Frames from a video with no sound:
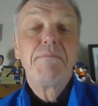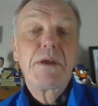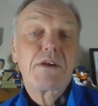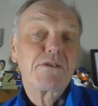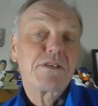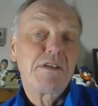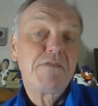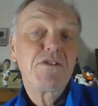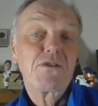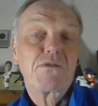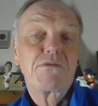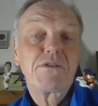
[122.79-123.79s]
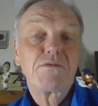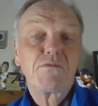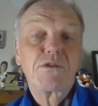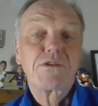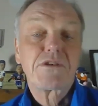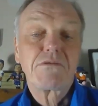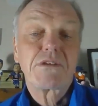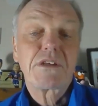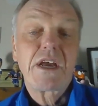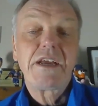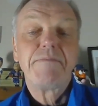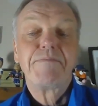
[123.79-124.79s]
because inventories were so
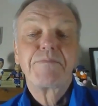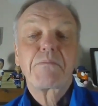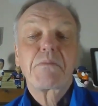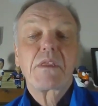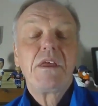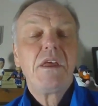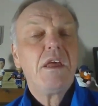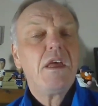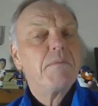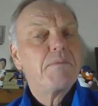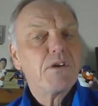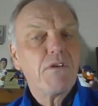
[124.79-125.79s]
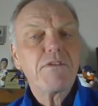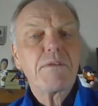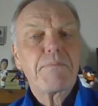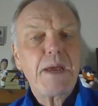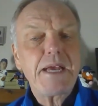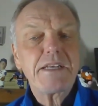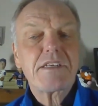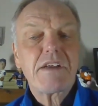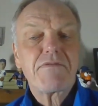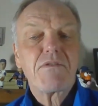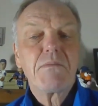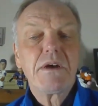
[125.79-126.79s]
tight. But over the past
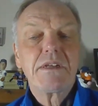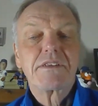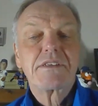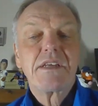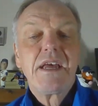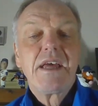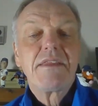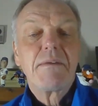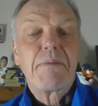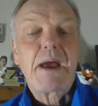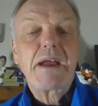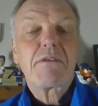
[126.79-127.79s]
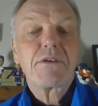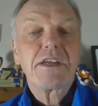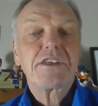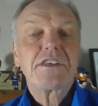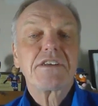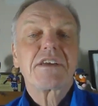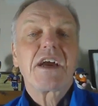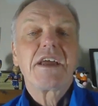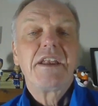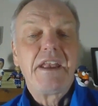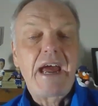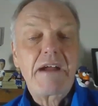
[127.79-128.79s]
several months, the backwardation has
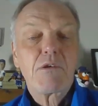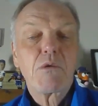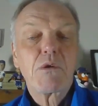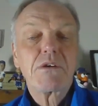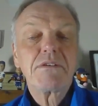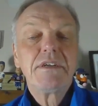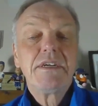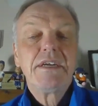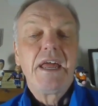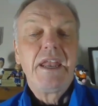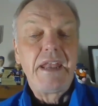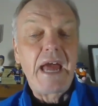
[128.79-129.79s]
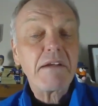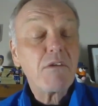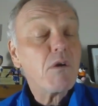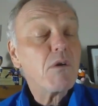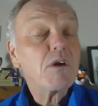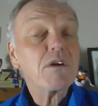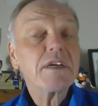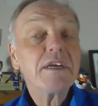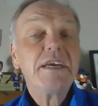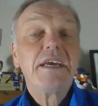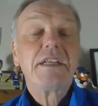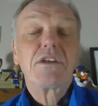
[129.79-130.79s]
gotten narrower and narrower
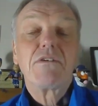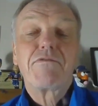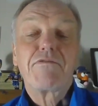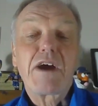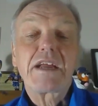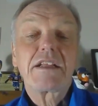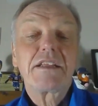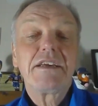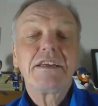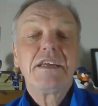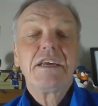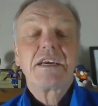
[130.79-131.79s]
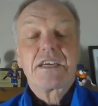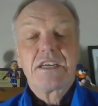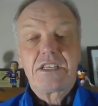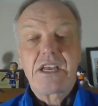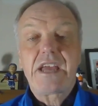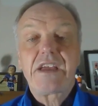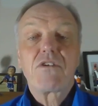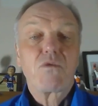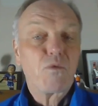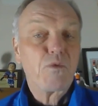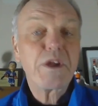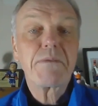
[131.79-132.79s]
until finally Contango
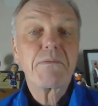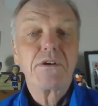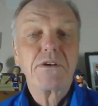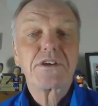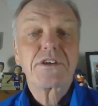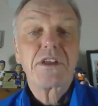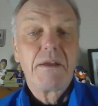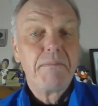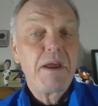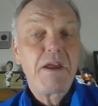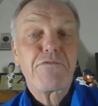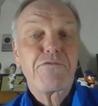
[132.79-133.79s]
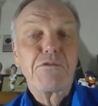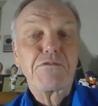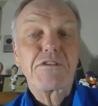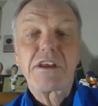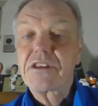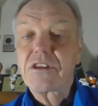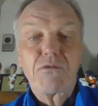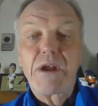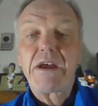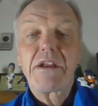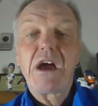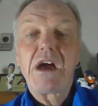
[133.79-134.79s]
reemerged on May 1st, like the
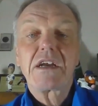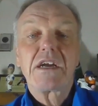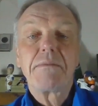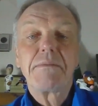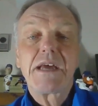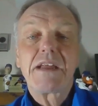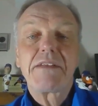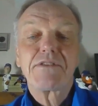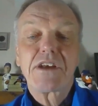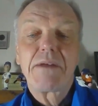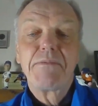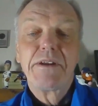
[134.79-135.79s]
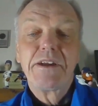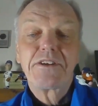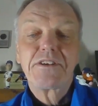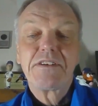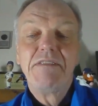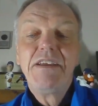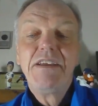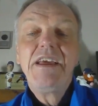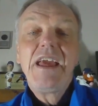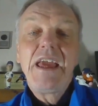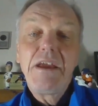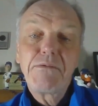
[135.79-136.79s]
groundhog coming out of his hibernation.
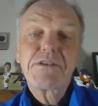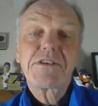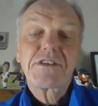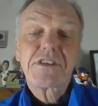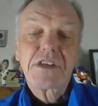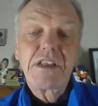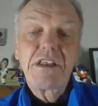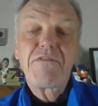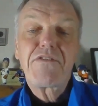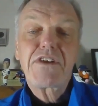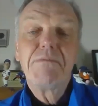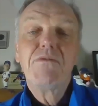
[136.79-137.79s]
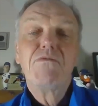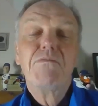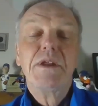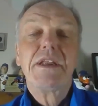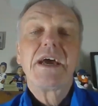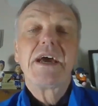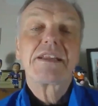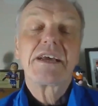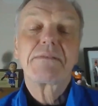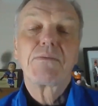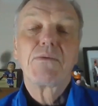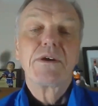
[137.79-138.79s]
It was a significant movement at
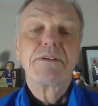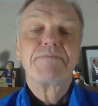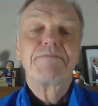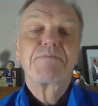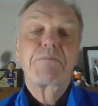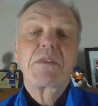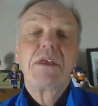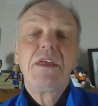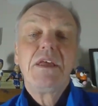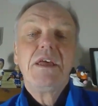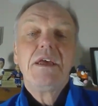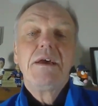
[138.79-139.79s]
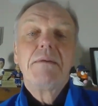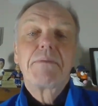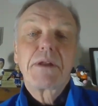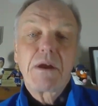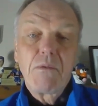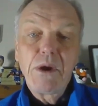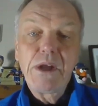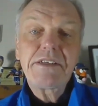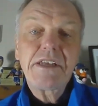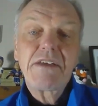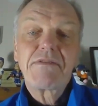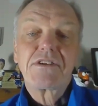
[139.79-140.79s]
that point. But on
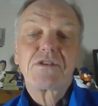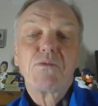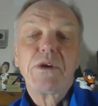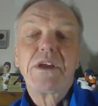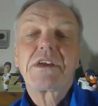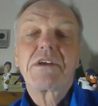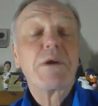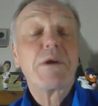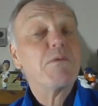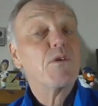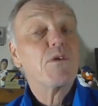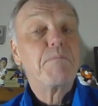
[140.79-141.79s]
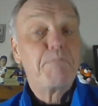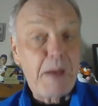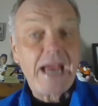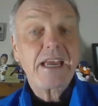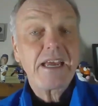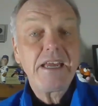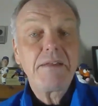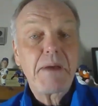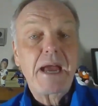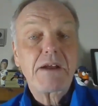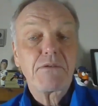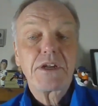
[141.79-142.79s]
Wednesday of this week, we were back in
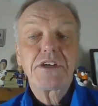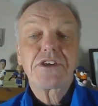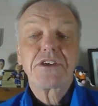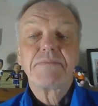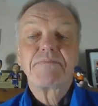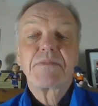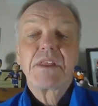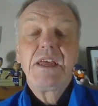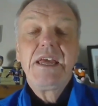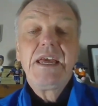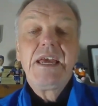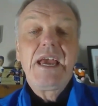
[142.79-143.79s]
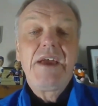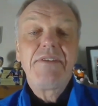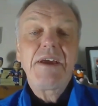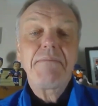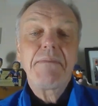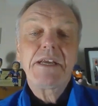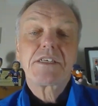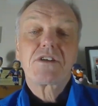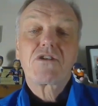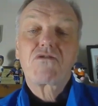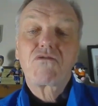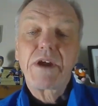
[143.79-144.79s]
backwardation. And that makes
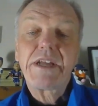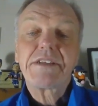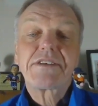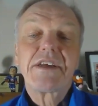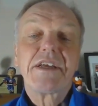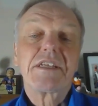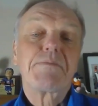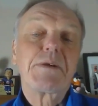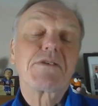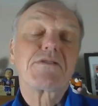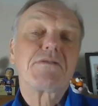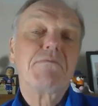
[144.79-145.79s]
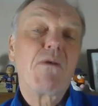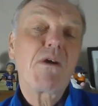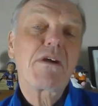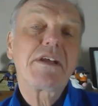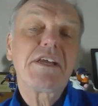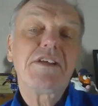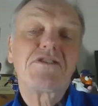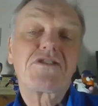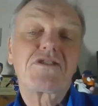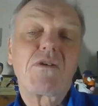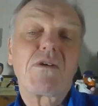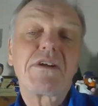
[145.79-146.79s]
great sense because the market is
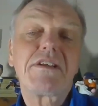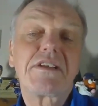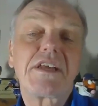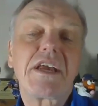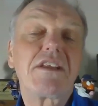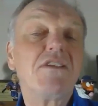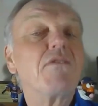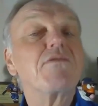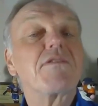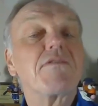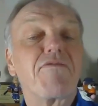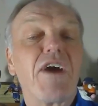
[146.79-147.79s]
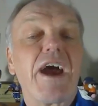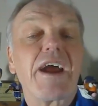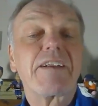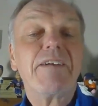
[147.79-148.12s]
starting to take note of the fact